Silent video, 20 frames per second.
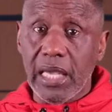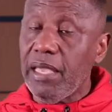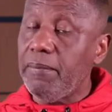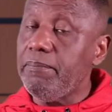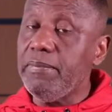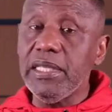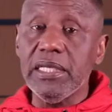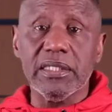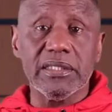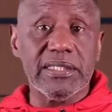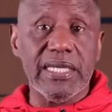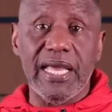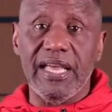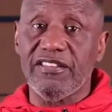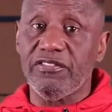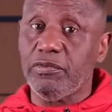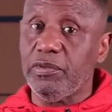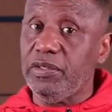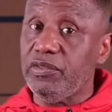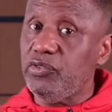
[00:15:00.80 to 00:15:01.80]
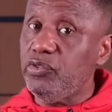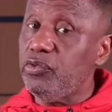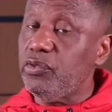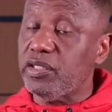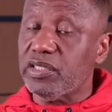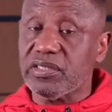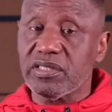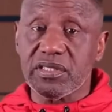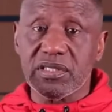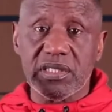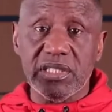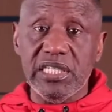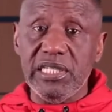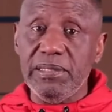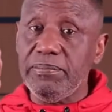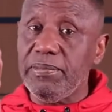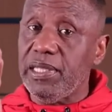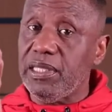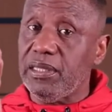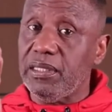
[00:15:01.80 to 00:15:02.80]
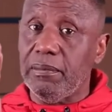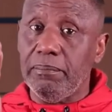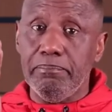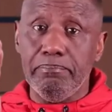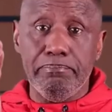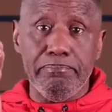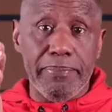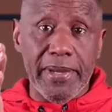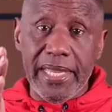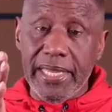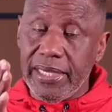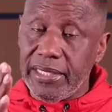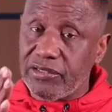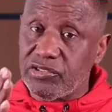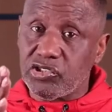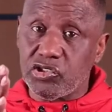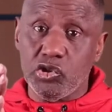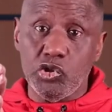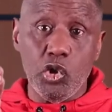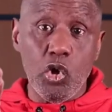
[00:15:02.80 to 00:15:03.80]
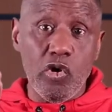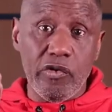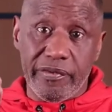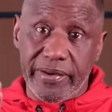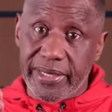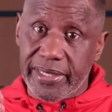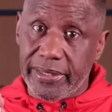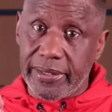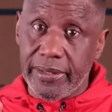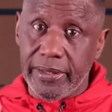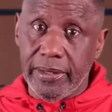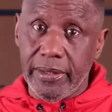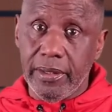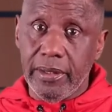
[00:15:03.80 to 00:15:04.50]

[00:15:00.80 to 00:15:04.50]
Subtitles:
And many times when you are asleep in the bed snoring,